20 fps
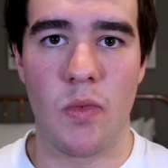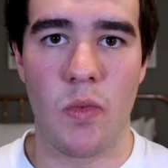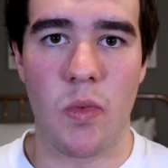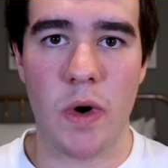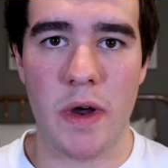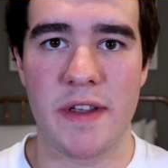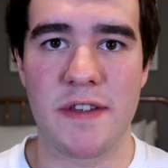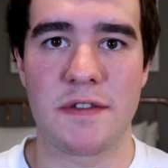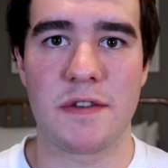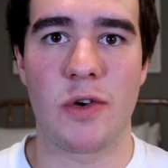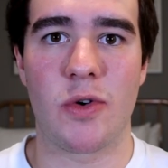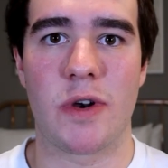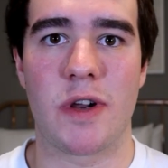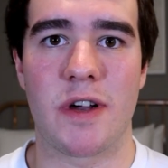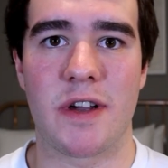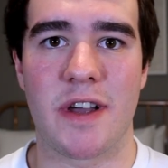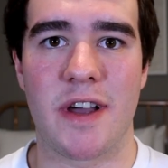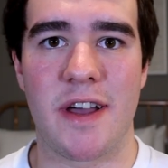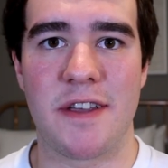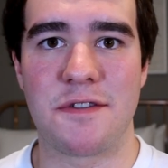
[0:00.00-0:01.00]
What is going
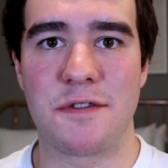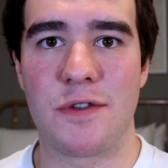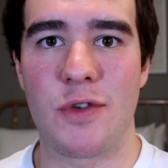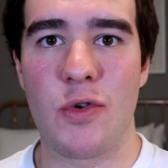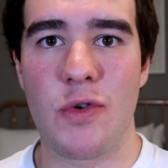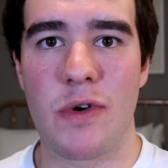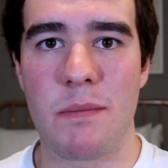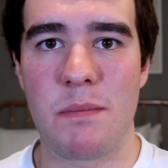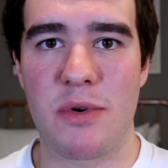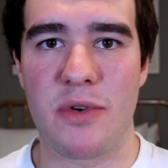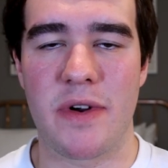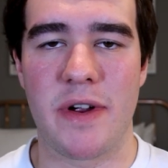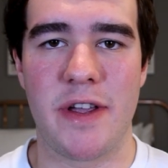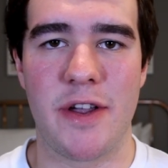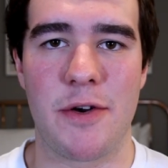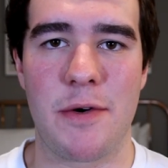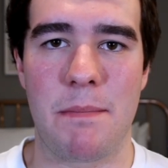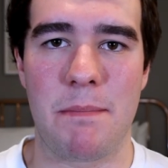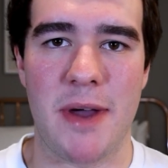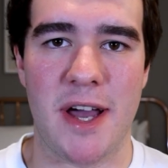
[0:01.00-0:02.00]
on, guys? Noah Brewer
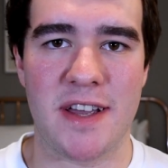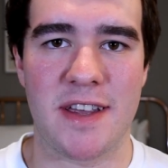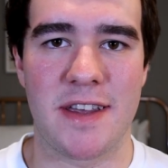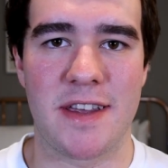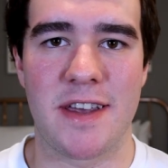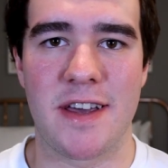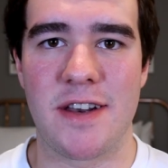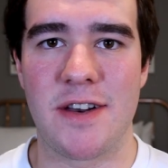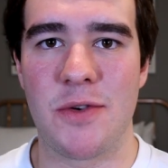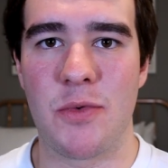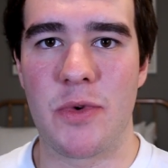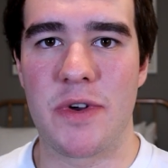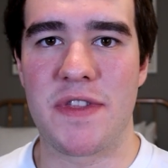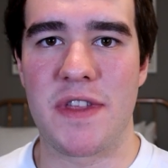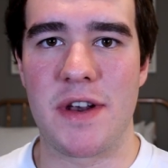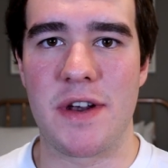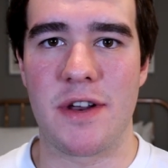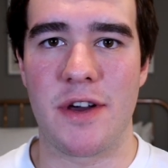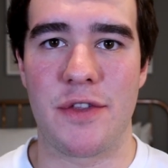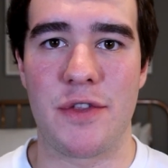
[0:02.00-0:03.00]
here, back again with
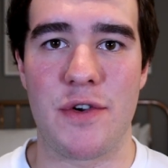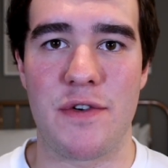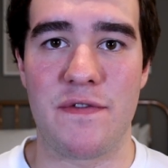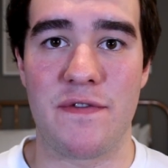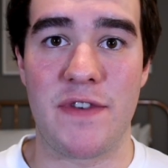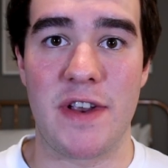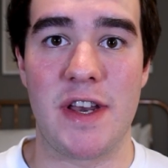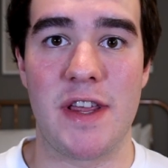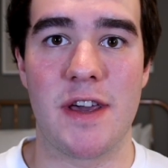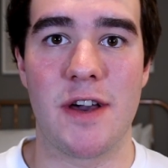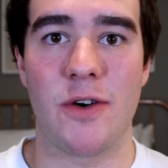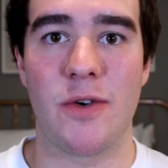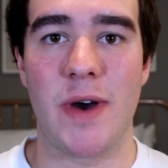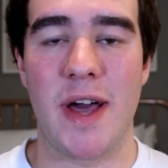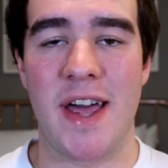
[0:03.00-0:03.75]
another video,